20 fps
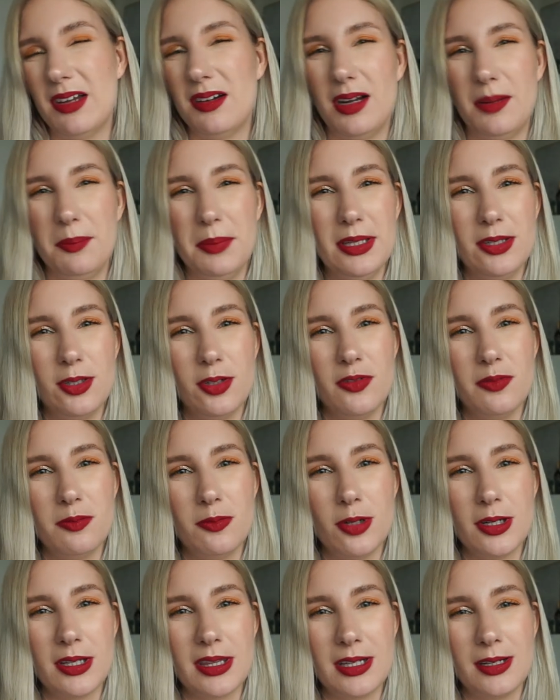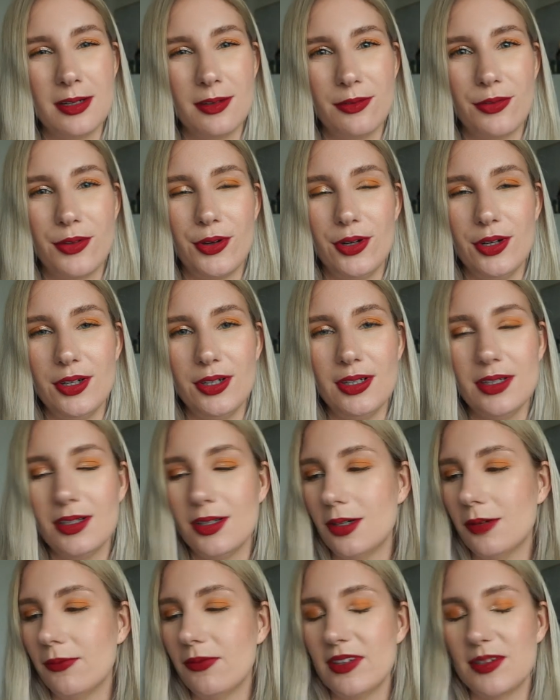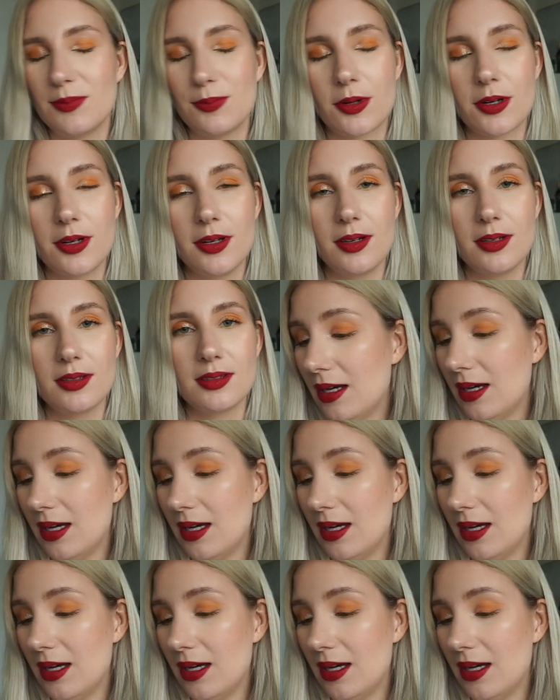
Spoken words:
a bit more than a third of this product.